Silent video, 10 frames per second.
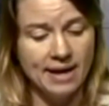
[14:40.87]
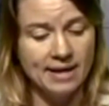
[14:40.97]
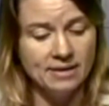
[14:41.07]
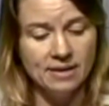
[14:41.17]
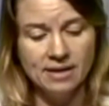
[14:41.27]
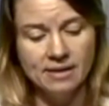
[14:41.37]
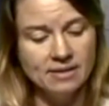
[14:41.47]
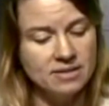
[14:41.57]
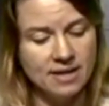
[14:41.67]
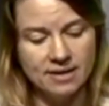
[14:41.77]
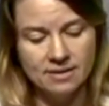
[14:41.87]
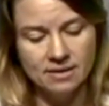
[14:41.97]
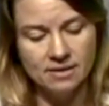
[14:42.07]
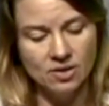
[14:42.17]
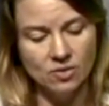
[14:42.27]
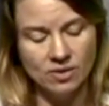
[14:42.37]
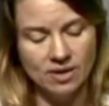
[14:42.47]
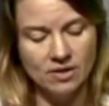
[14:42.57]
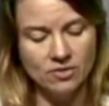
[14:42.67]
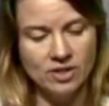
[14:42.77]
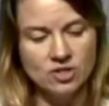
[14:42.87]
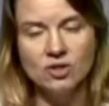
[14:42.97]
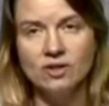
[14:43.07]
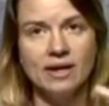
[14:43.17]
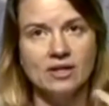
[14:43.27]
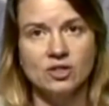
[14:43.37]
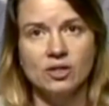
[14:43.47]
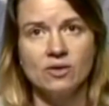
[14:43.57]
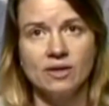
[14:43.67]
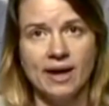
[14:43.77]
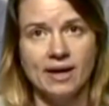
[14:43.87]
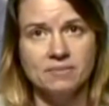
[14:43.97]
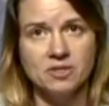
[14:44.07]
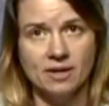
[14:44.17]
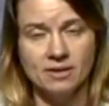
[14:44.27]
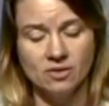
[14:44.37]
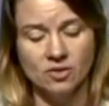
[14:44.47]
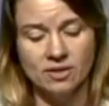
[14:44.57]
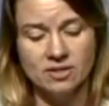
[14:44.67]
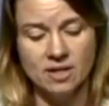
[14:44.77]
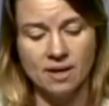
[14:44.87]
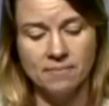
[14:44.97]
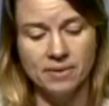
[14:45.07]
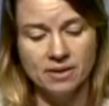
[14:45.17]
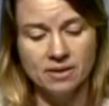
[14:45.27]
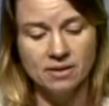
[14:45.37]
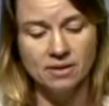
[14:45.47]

And then it's got, another list. You can actually go to the Gallup site and look this up. But